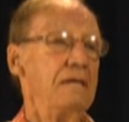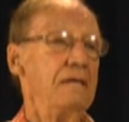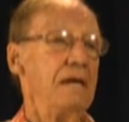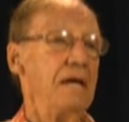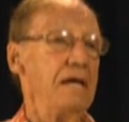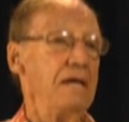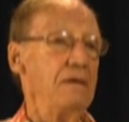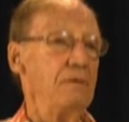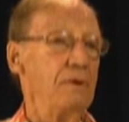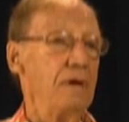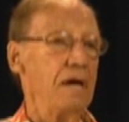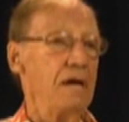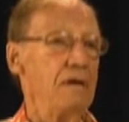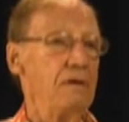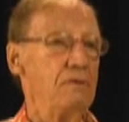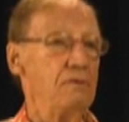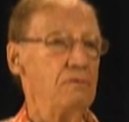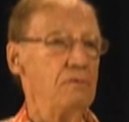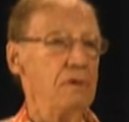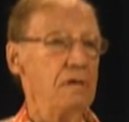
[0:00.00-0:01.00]
anyway,
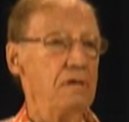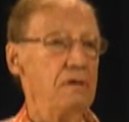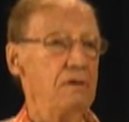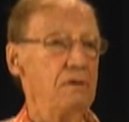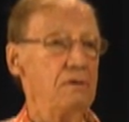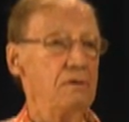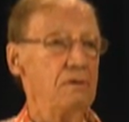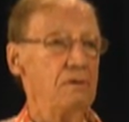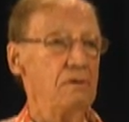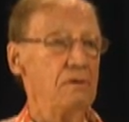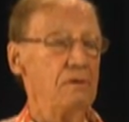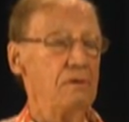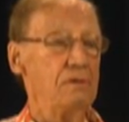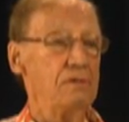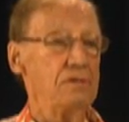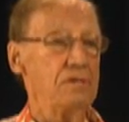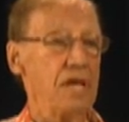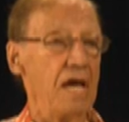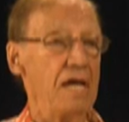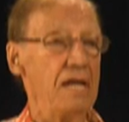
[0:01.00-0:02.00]
we
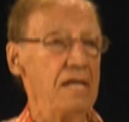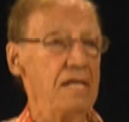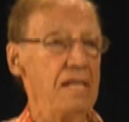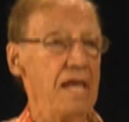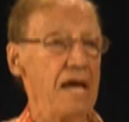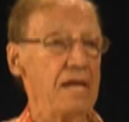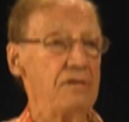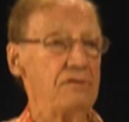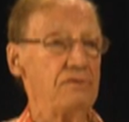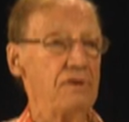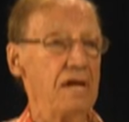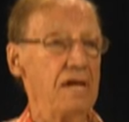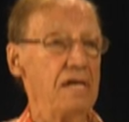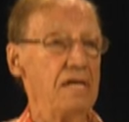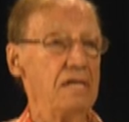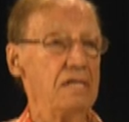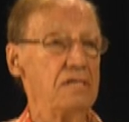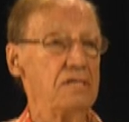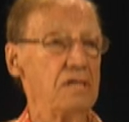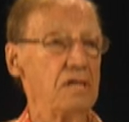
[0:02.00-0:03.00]
stayed in that train
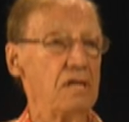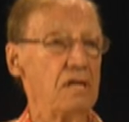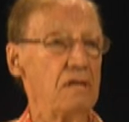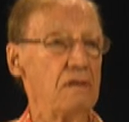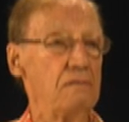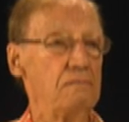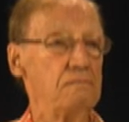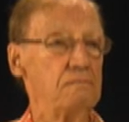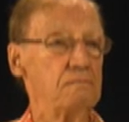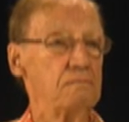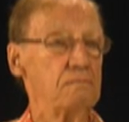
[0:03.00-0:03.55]
until